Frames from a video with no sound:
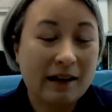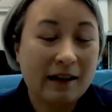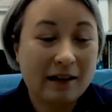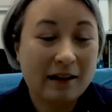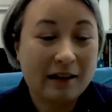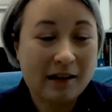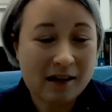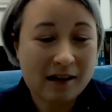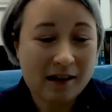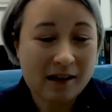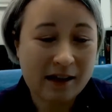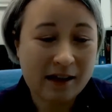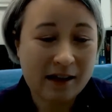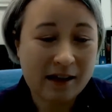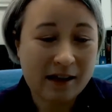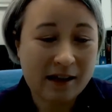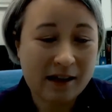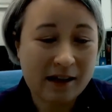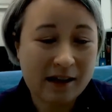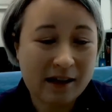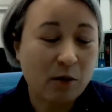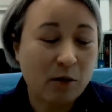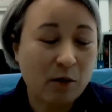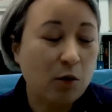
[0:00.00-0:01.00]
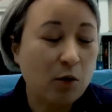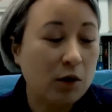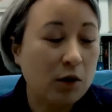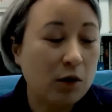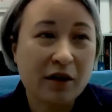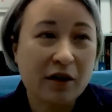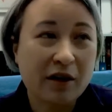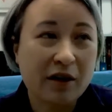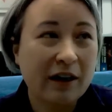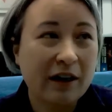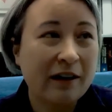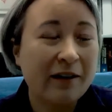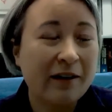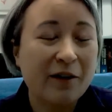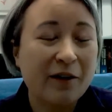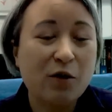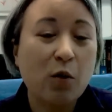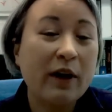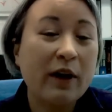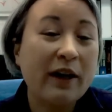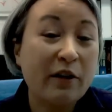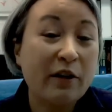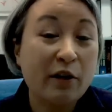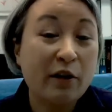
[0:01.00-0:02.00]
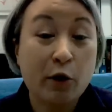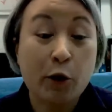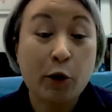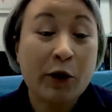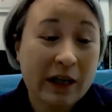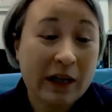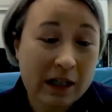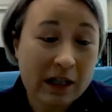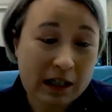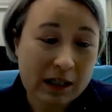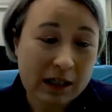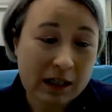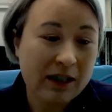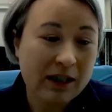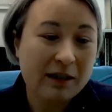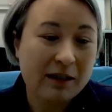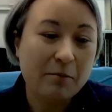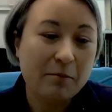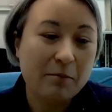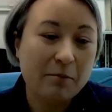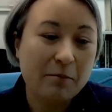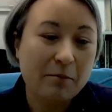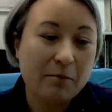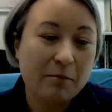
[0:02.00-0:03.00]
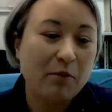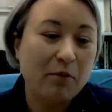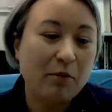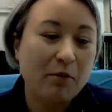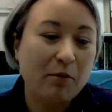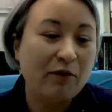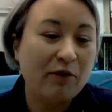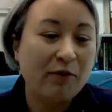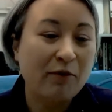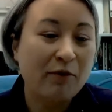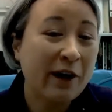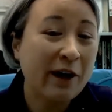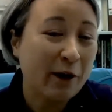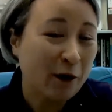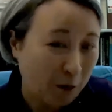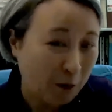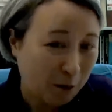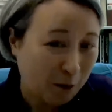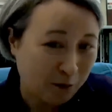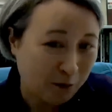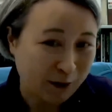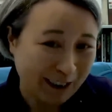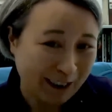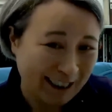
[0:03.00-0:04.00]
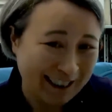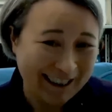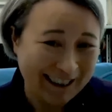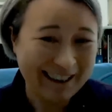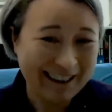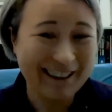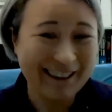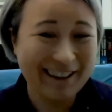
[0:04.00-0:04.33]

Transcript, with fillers: this thing will launch in the 2030s, before I retire, hopefully.